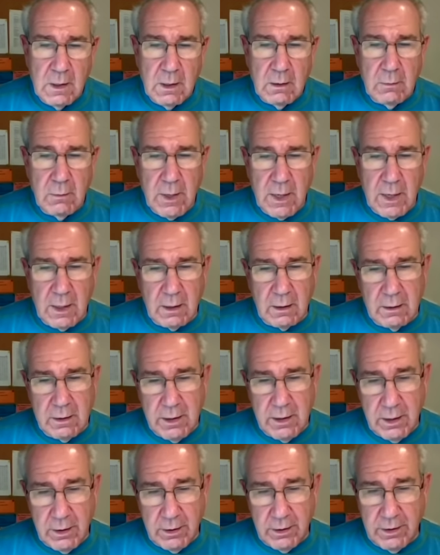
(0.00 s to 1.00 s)
Well,
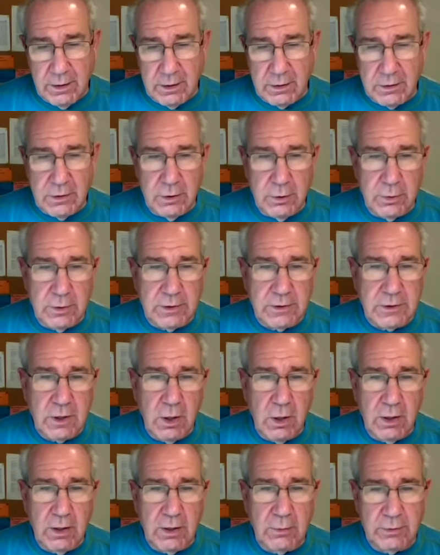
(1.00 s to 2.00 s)
the other thing, too, is
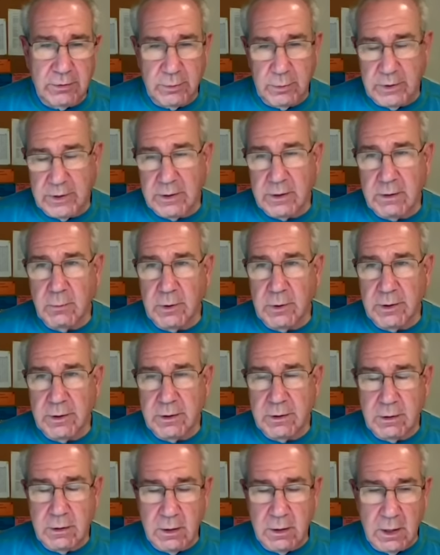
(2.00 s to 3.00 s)
Hardy was with
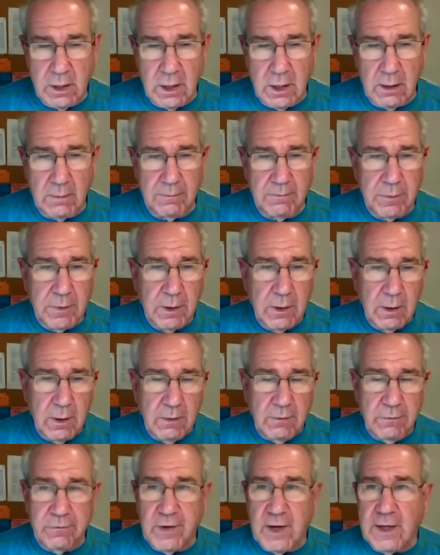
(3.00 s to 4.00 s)
the
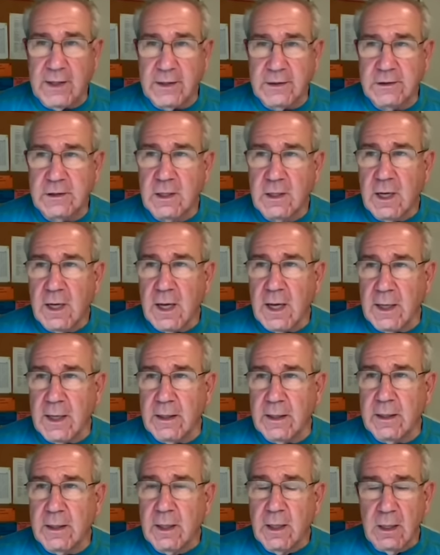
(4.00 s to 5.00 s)
Saints.
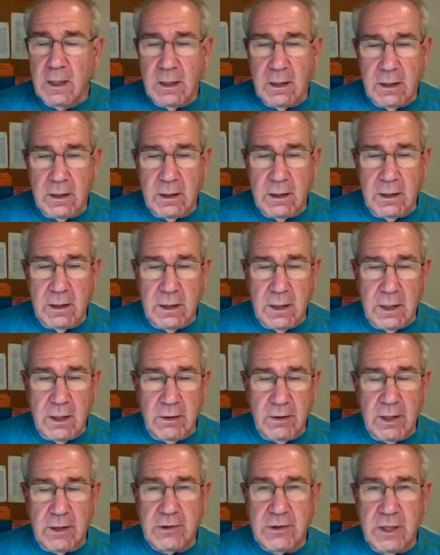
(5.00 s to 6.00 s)
And the year
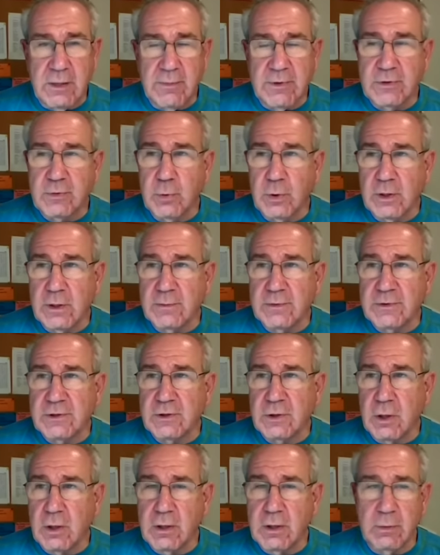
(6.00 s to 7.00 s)
that Jameis Williams
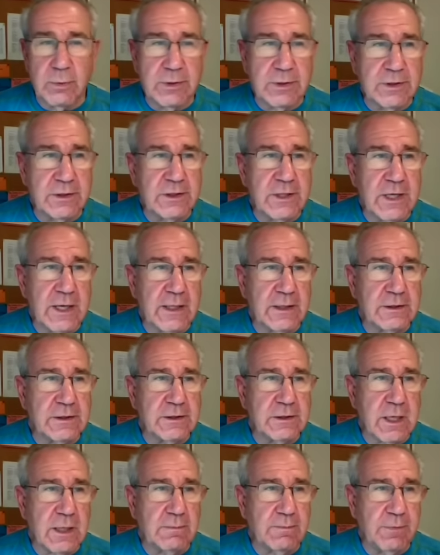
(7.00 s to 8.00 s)
started with the
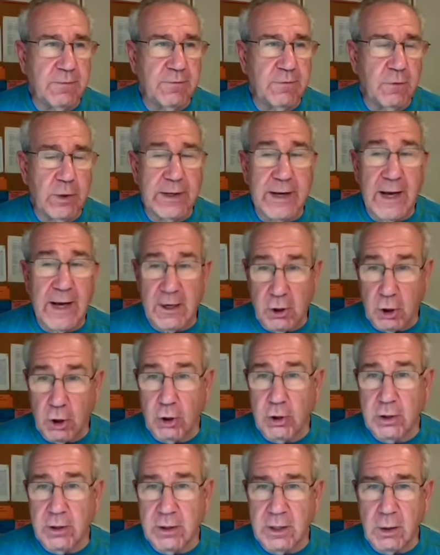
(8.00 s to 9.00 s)
Saints and before he got
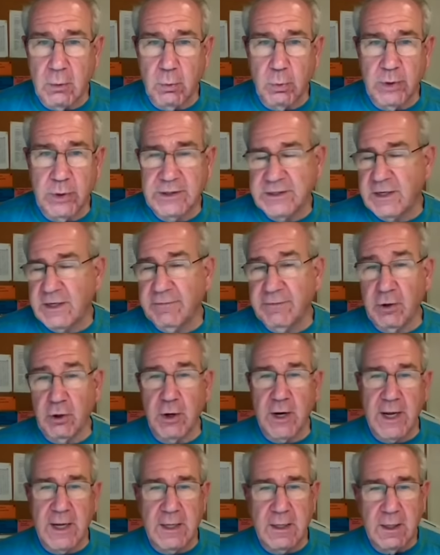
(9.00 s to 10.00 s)
hurt, you know, week 7
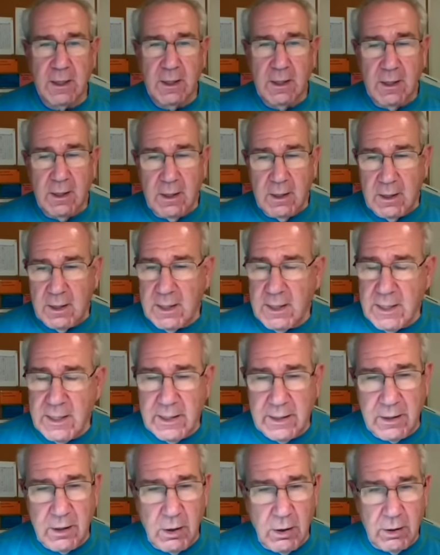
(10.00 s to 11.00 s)
or 8, he
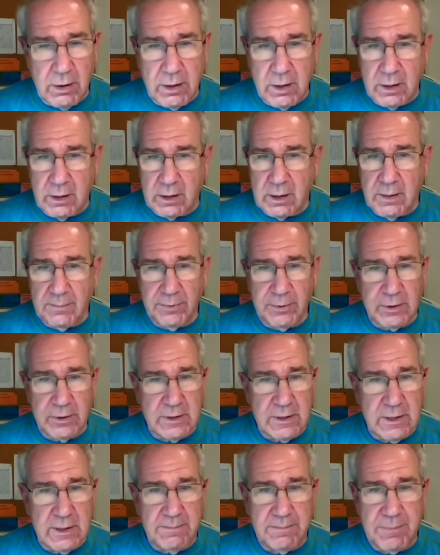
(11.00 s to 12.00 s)
hit Hardy on a couple of
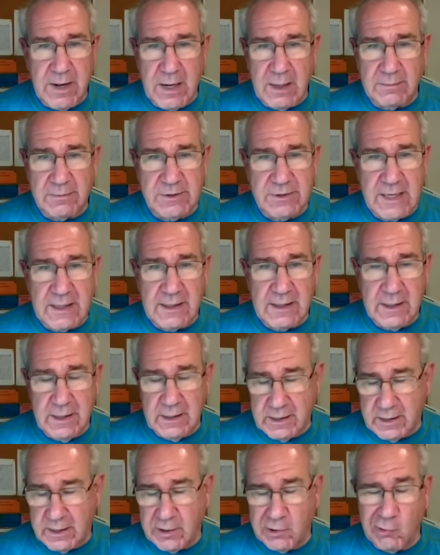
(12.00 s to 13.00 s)
deep bombs. That
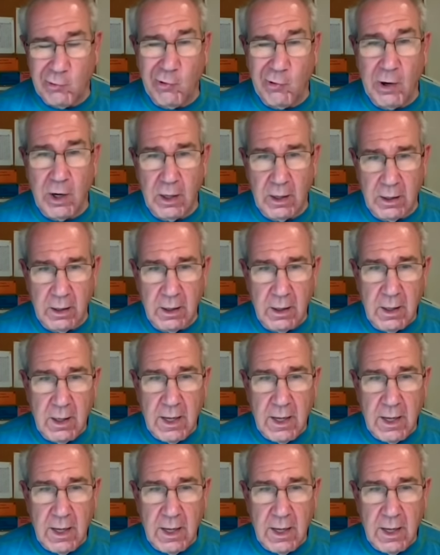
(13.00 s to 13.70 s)
kid can run.